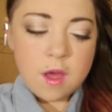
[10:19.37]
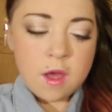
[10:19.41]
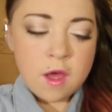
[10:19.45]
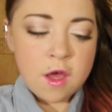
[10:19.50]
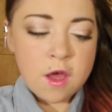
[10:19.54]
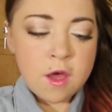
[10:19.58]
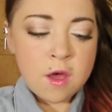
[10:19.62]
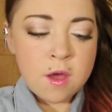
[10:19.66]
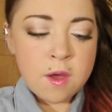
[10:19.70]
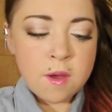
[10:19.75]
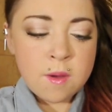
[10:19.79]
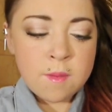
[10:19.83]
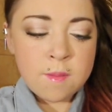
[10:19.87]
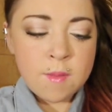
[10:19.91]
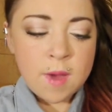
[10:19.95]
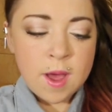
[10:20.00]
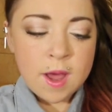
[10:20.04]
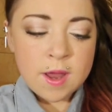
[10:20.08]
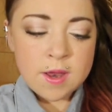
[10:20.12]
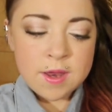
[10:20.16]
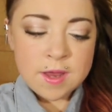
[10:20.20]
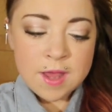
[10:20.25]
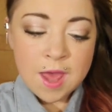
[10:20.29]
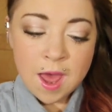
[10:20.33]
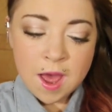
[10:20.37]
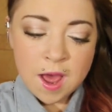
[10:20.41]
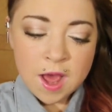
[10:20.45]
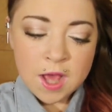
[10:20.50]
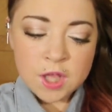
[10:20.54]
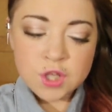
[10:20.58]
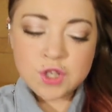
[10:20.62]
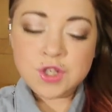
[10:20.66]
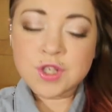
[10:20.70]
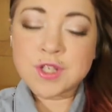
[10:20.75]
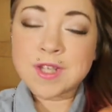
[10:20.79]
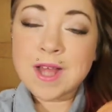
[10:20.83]
Um, and yeah,
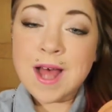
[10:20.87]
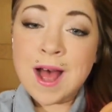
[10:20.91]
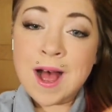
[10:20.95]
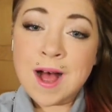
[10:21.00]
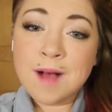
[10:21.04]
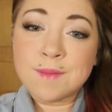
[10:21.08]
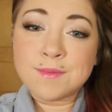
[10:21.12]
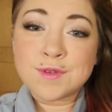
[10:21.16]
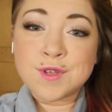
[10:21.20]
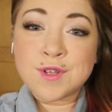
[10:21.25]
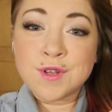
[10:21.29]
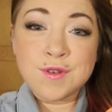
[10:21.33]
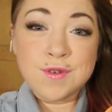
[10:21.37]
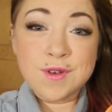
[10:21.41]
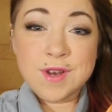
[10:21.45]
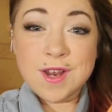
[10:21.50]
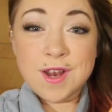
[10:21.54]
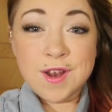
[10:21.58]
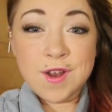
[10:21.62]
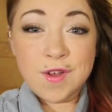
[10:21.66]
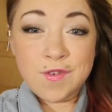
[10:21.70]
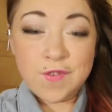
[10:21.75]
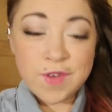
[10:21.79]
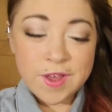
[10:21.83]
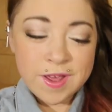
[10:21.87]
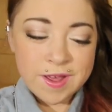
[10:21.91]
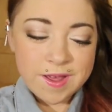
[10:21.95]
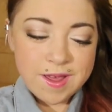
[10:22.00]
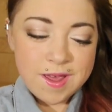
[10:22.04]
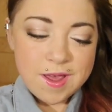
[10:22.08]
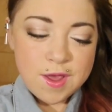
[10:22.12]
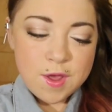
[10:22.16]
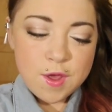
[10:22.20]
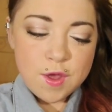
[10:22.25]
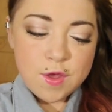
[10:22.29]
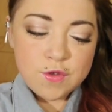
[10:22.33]
I just absolutely love it
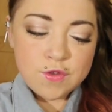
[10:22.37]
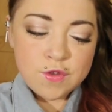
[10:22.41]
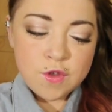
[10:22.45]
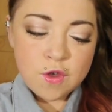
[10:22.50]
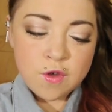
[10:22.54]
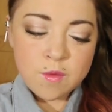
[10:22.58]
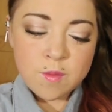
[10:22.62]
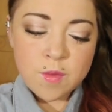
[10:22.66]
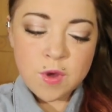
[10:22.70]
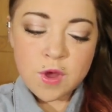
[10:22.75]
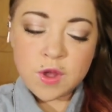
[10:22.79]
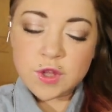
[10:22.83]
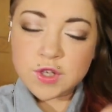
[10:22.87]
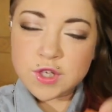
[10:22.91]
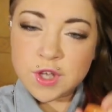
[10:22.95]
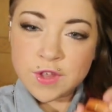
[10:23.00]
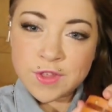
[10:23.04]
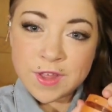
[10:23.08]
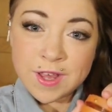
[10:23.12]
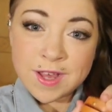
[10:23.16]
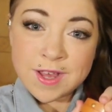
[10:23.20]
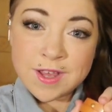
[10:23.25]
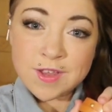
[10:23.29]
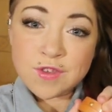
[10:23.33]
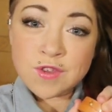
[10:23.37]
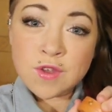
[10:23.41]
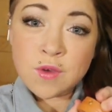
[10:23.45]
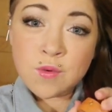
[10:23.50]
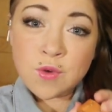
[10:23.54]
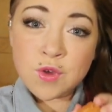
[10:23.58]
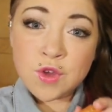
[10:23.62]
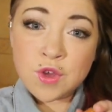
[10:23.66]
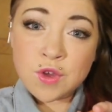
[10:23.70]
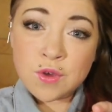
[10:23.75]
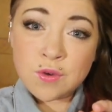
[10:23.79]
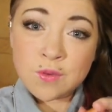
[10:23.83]
so much. I think it's
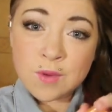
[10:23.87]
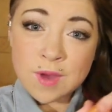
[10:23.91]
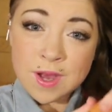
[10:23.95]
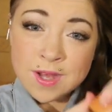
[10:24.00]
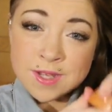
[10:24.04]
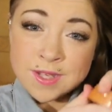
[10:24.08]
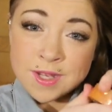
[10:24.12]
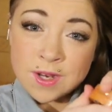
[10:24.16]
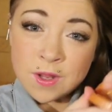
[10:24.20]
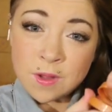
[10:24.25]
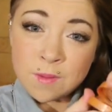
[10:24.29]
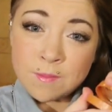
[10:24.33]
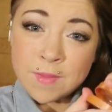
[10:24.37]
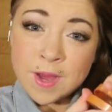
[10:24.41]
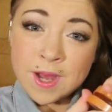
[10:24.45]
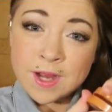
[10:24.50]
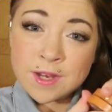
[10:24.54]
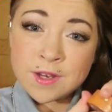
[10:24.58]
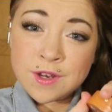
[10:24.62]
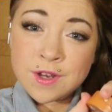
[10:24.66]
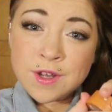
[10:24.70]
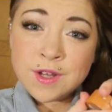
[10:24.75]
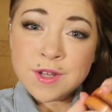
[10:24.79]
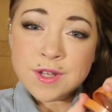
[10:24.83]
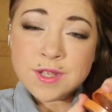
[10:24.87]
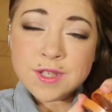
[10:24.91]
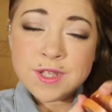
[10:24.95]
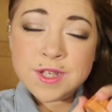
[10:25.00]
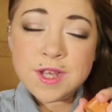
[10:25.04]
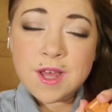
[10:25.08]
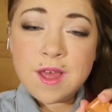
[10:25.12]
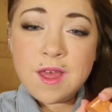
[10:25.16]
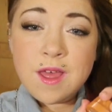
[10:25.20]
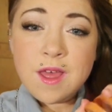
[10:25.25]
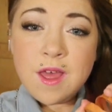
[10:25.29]
so cute. It has a little magnet.